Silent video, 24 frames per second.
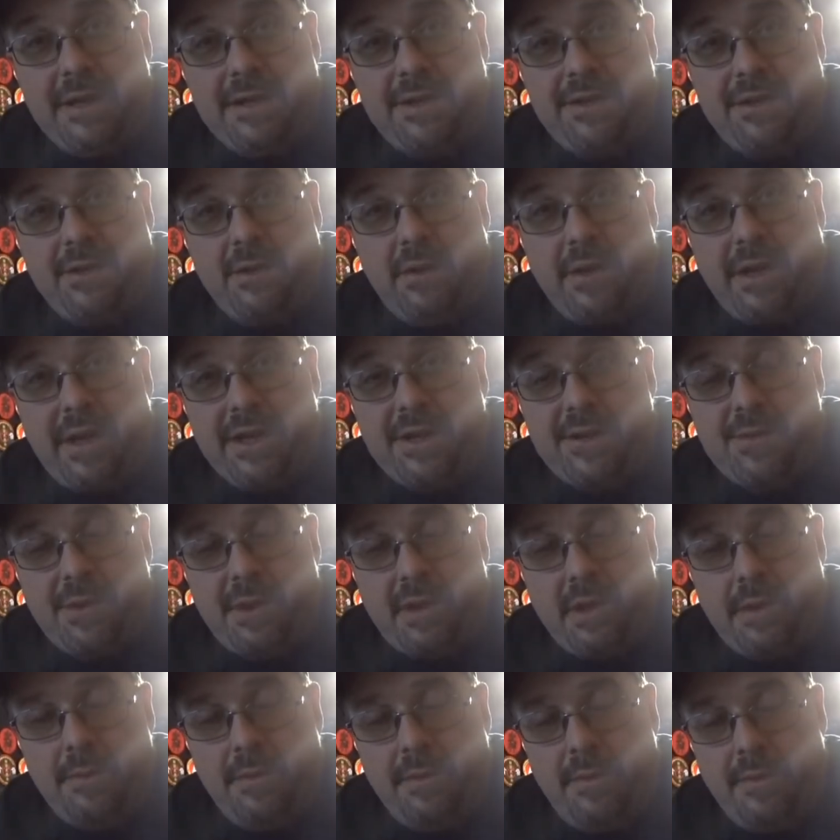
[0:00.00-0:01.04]
so I guess we're
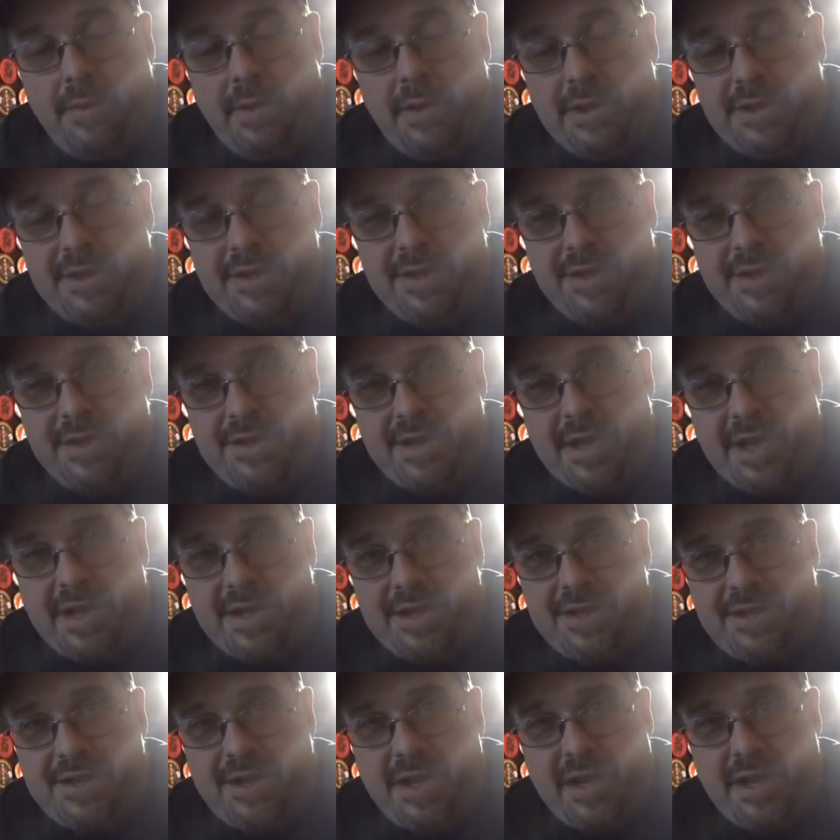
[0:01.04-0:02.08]
going to move on to the
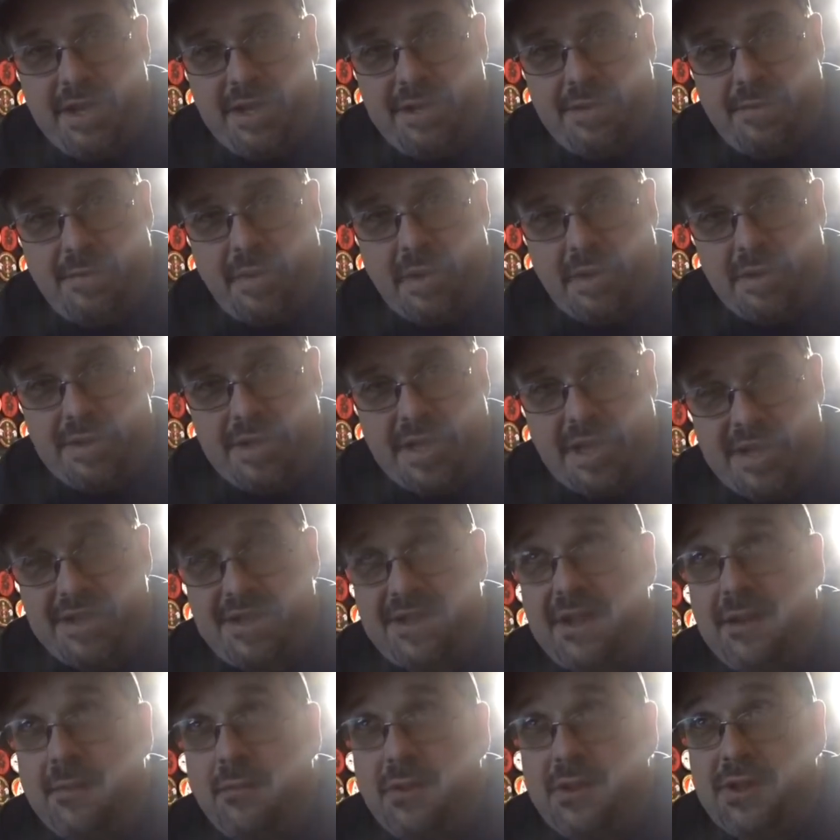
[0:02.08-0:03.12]
second stage of our
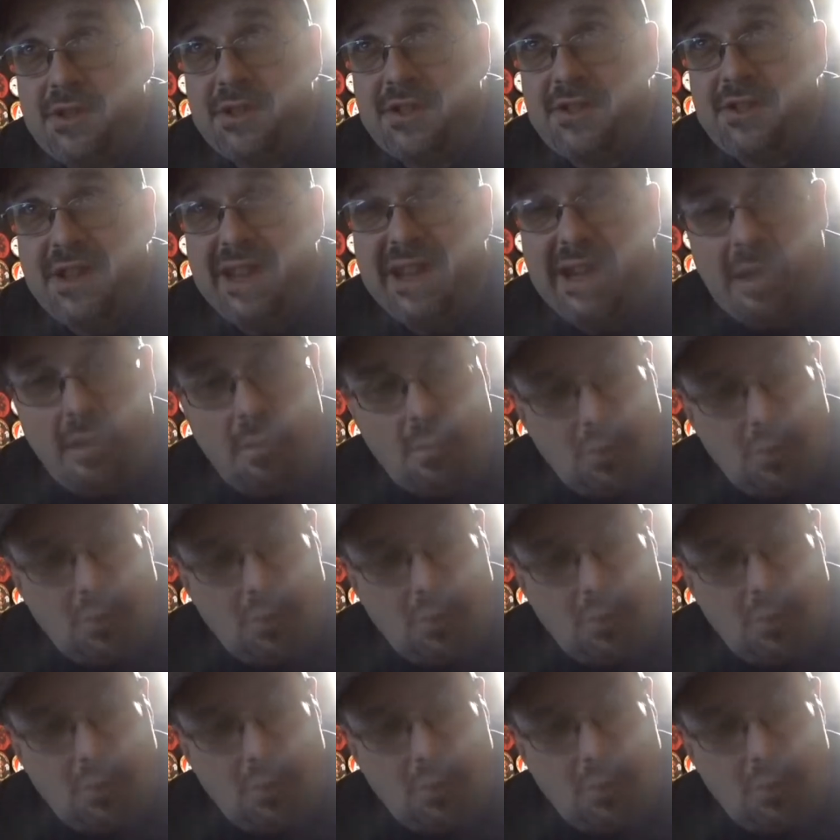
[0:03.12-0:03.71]
testing, which is now